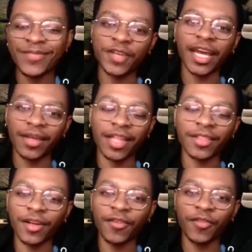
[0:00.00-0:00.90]
So I
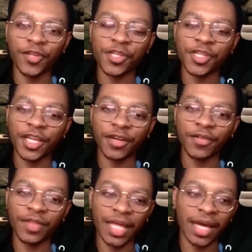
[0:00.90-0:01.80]
love what you shared
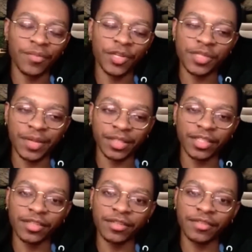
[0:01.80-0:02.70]
with that
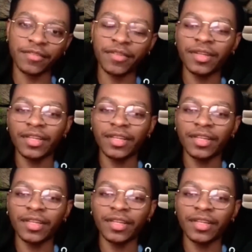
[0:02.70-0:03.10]
perspective of